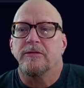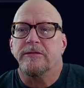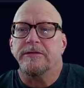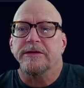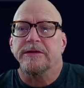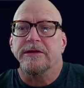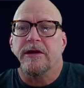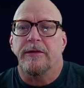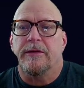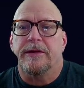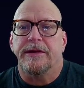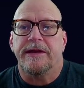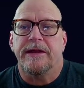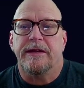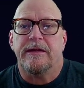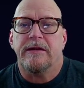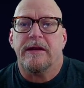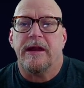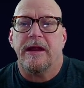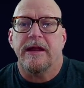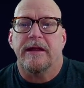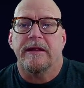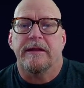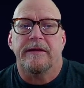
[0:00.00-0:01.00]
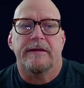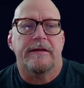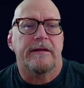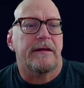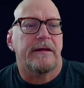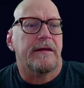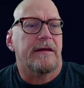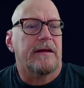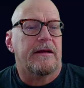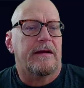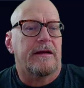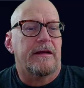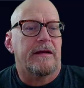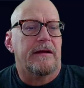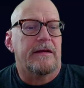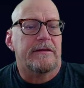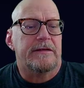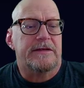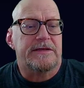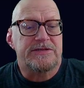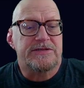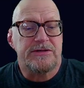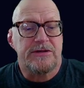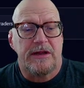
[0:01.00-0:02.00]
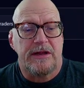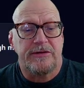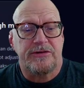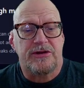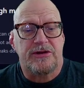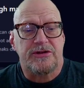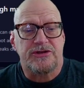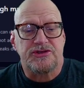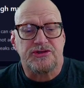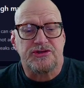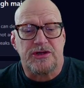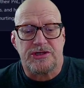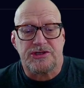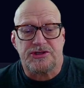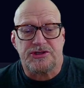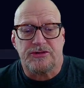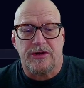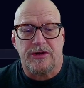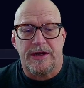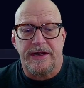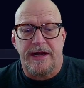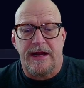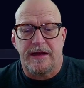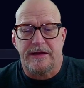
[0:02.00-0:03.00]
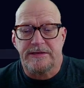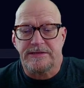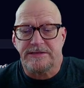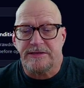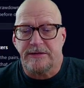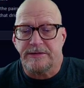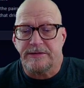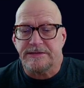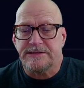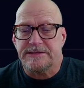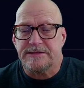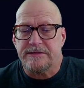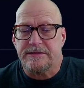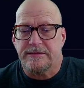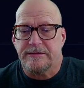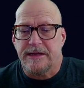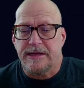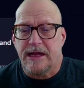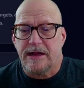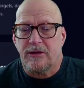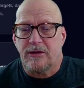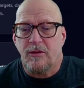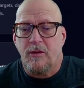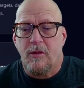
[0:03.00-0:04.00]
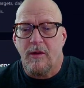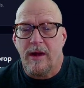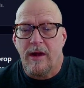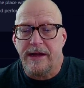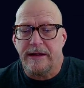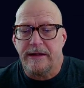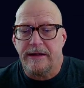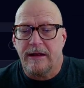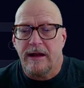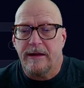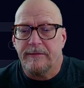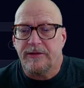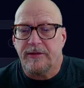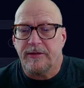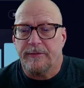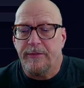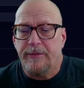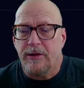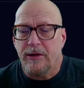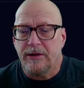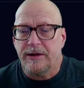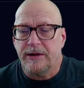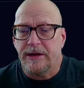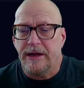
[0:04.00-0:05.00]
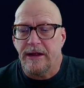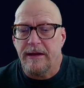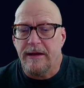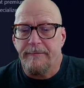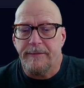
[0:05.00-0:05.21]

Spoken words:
You can go in here, and it's still under construction right now, so it's still not quite up to par yet,